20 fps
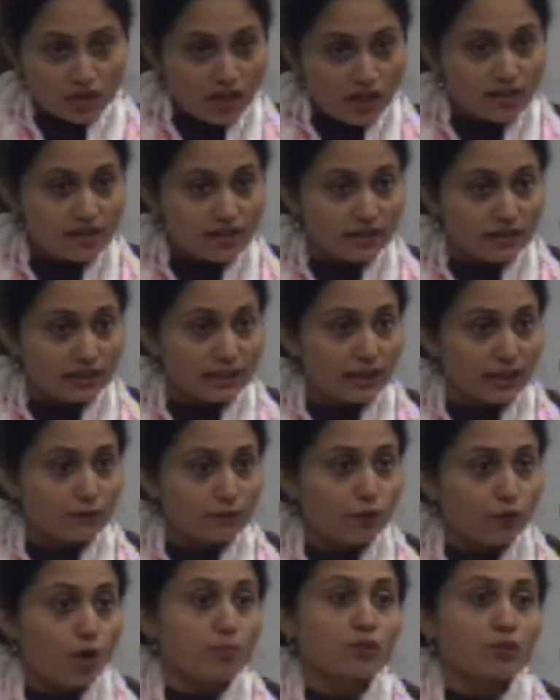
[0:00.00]
are getting
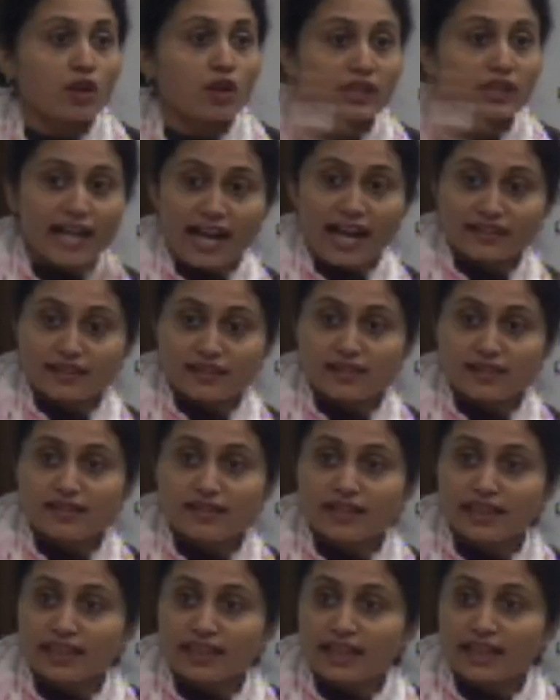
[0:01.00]
formed or reactants are
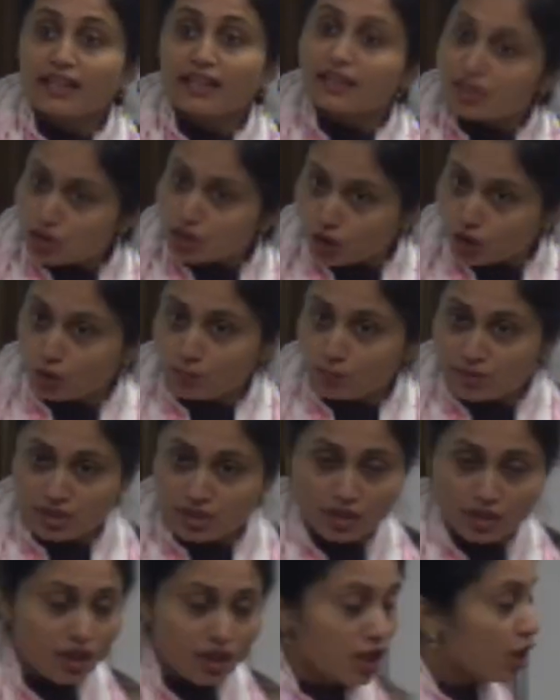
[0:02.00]
getting consumed.
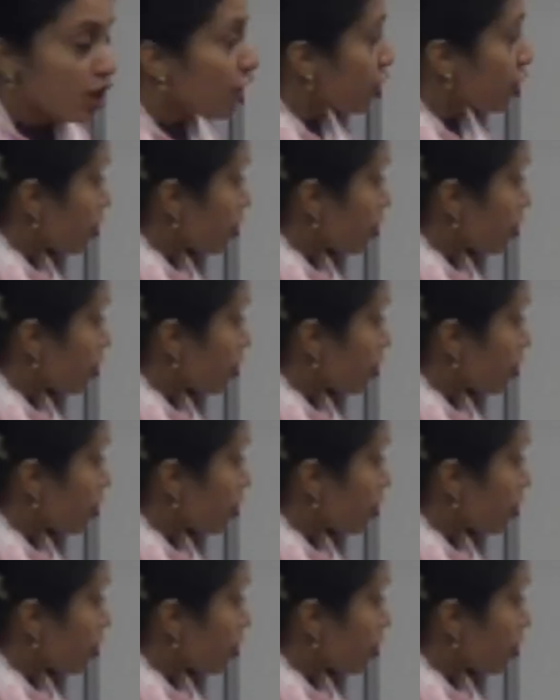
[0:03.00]
So